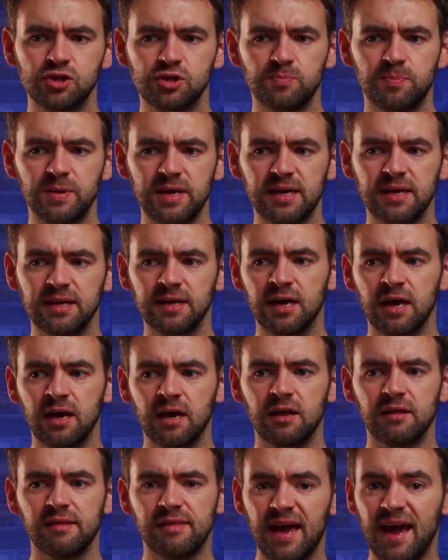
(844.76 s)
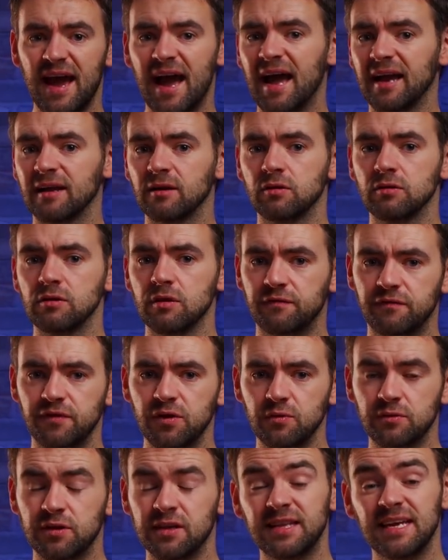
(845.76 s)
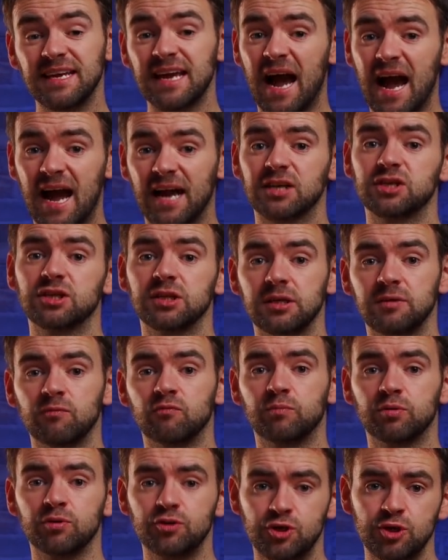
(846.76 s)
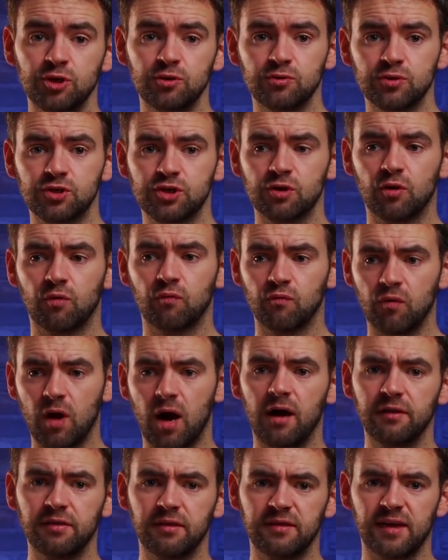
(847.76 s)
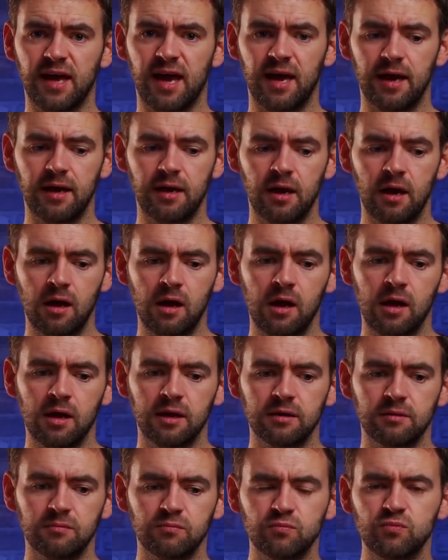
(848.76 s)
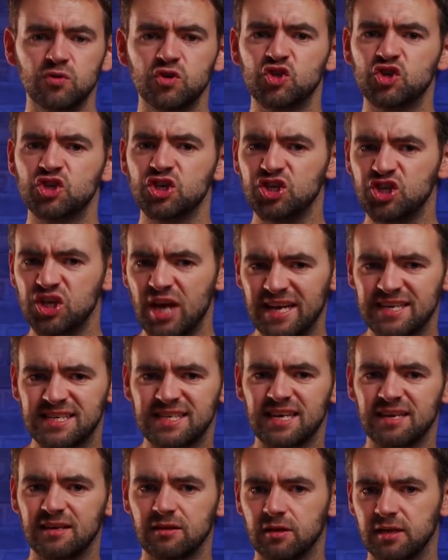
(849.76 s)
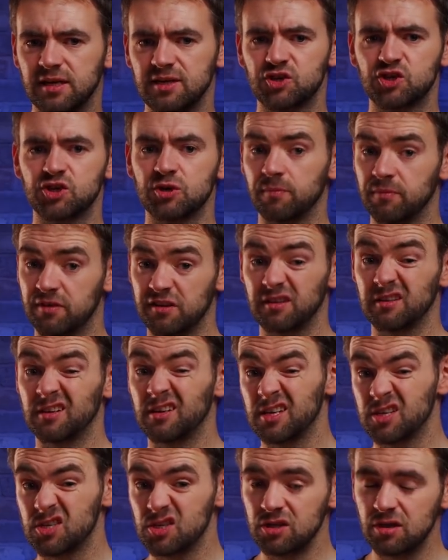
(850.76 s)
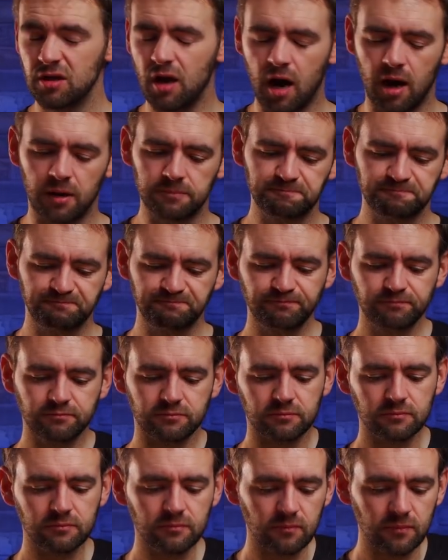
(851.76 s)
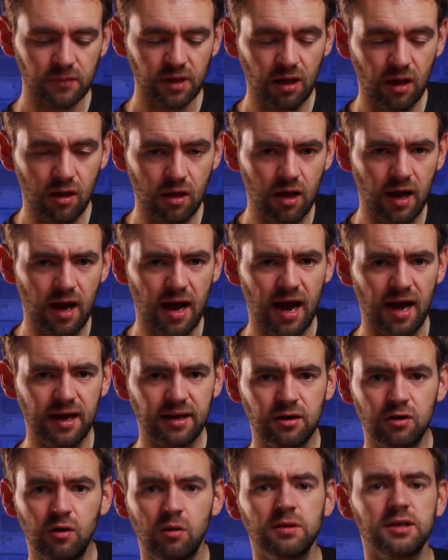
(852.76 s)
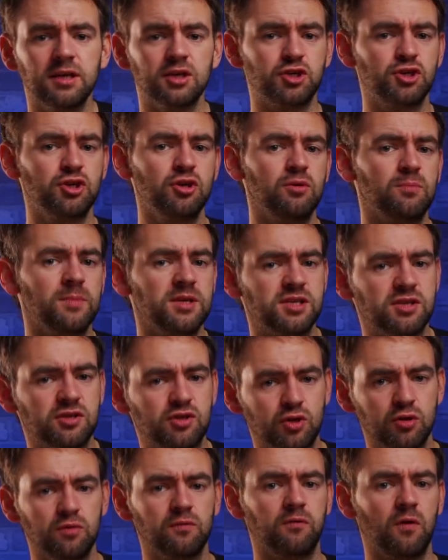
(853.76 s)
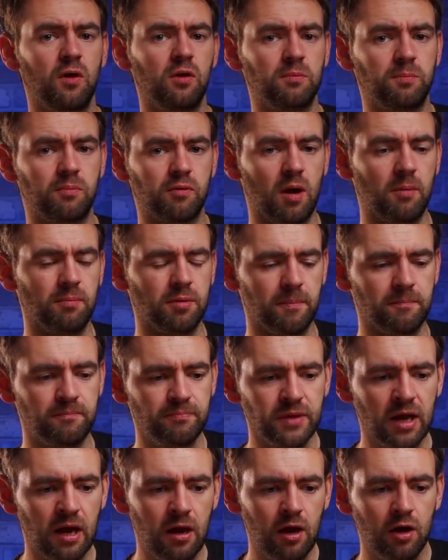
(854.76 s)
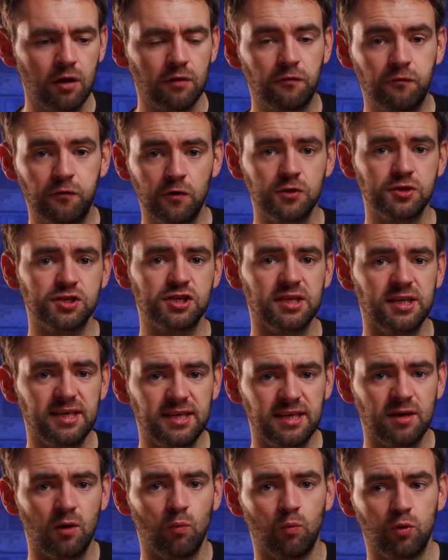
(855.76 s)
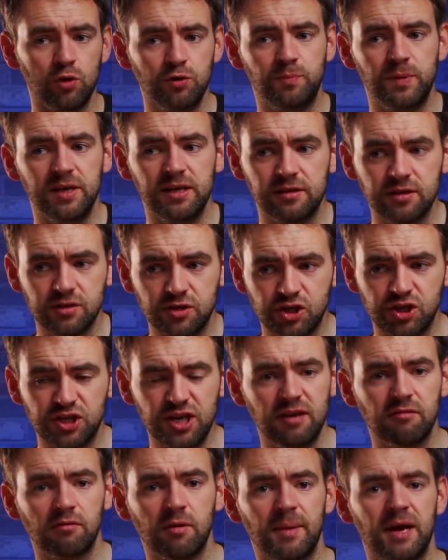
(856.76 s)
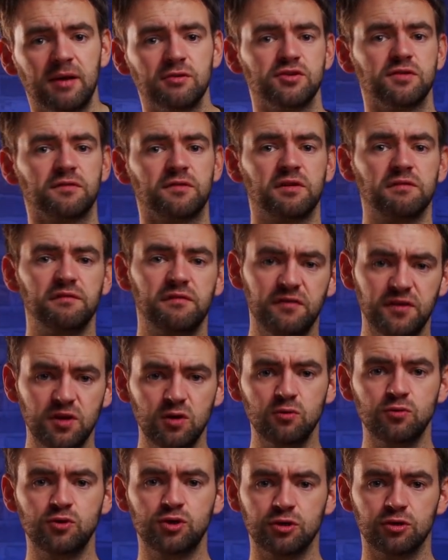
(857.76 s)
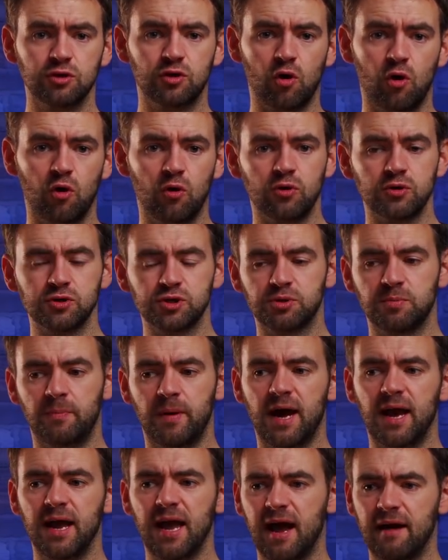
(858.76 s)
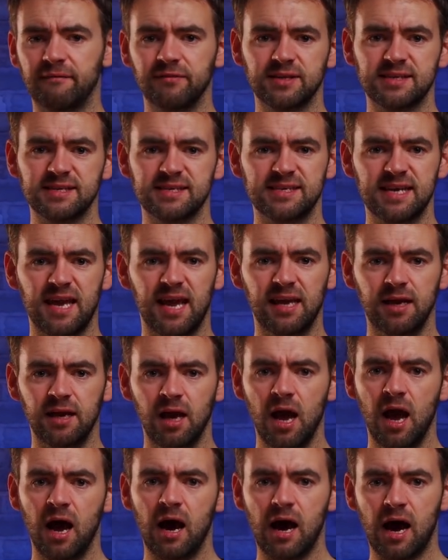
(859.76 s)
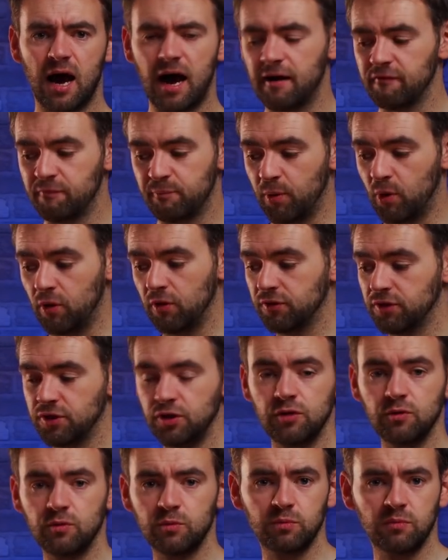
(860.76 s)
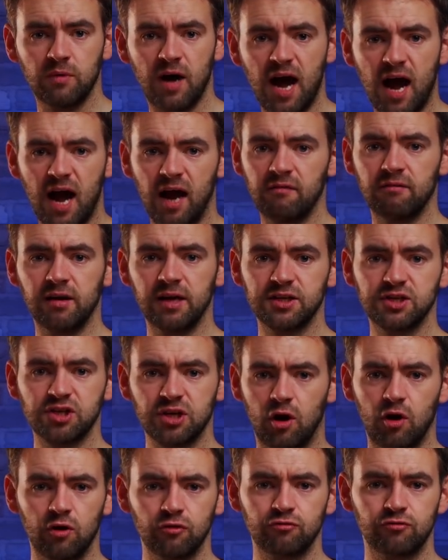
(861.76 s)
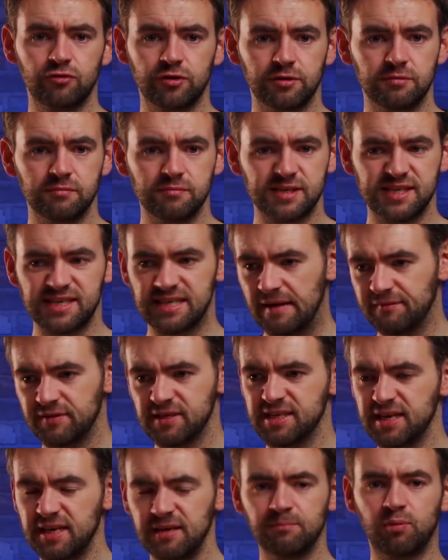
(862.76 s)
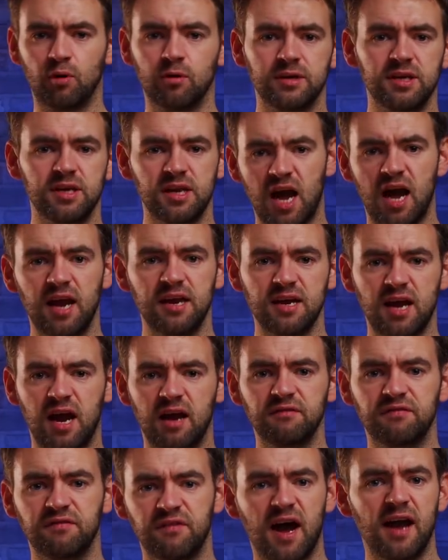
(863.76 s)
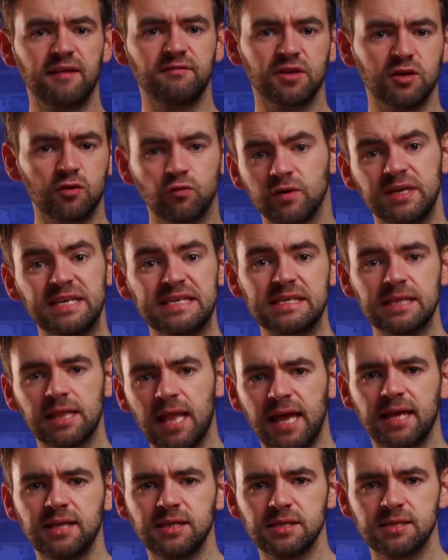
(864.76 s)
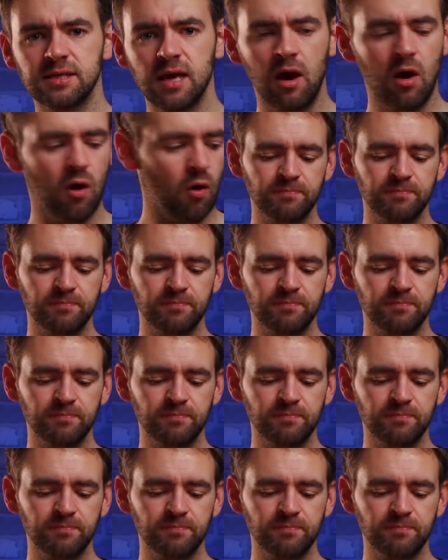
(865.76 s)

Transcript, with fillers: to be their angle of view that they actually produce, rather than suggesting that it's something that it's not? I can only assume it's a twofold problem. Firstly, would be the sheer amount of confusion caused by having to say, I've bought the new IRIX one seventeen point nine nine five degrees lens.